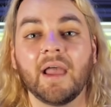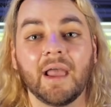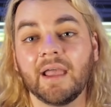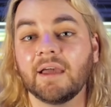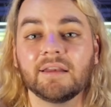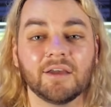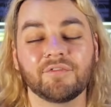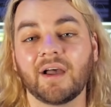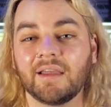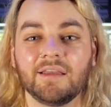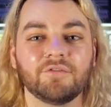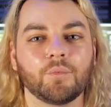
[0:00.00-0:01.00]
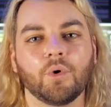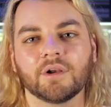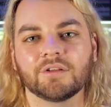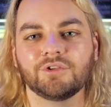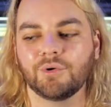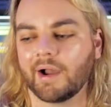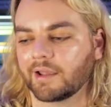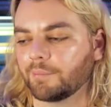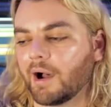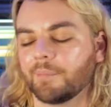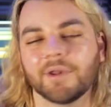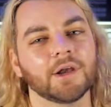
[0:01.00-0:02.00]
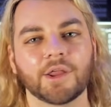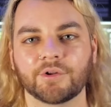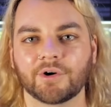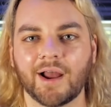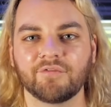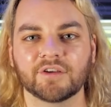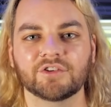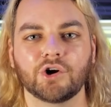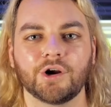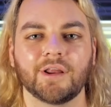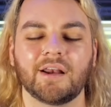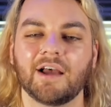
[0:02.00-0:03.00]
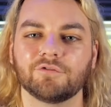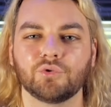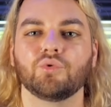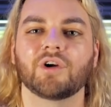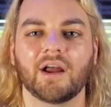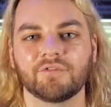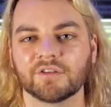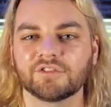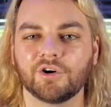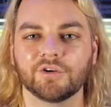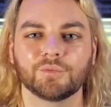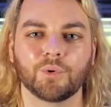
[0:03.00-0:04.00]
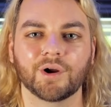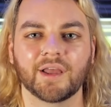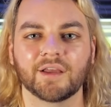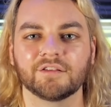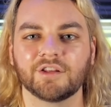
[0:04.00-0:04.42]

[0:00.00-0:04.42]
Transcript: And if I even wanted to, I could pop in another graphics card and have dual graphics cards working.